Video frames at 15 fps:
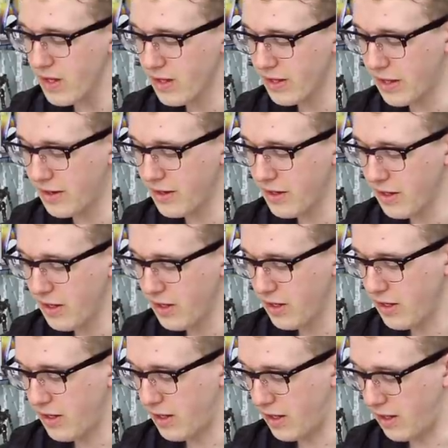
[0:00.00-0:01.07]
again,
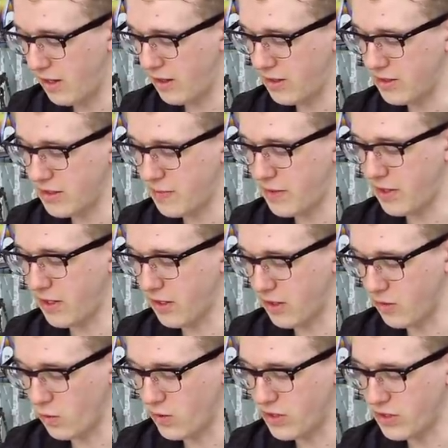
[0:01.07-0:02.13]
uh, depending
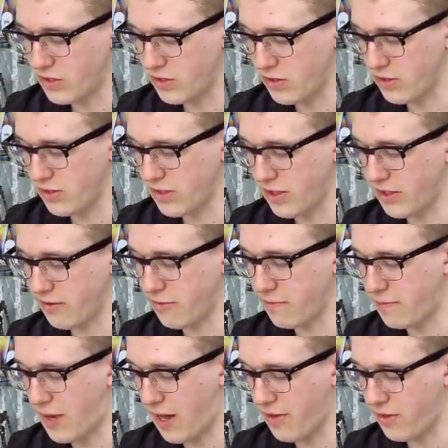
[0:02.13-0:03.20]
on which kind of
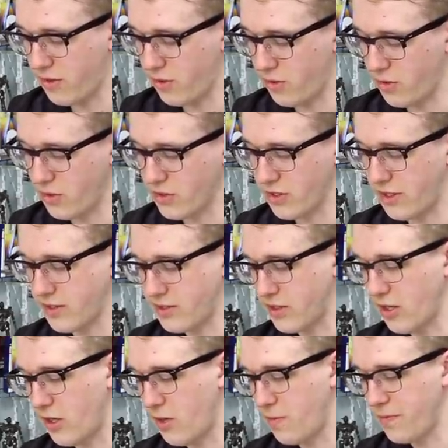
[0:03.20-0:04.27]
path you usually like to
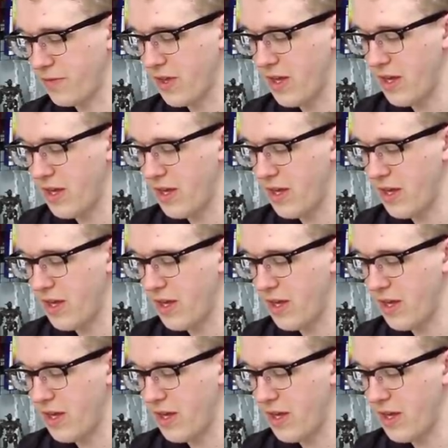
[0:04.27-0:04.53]
go.